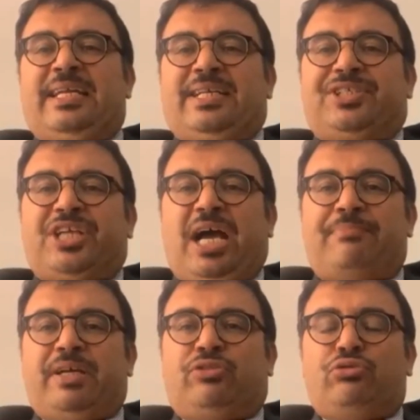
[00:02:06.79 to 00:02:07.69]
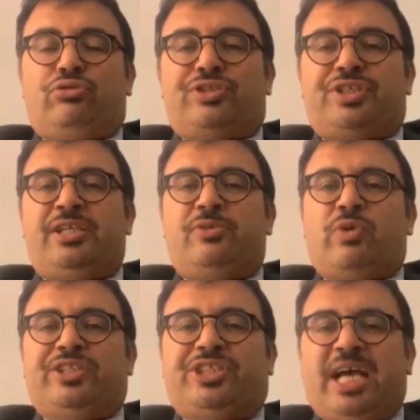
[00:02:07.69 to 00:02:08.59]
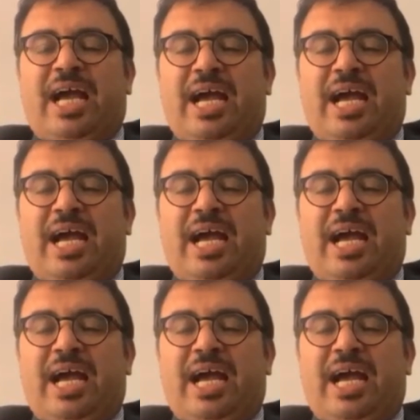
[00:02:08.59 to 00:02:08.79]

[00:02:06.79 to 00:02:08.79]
that the Tunisian people have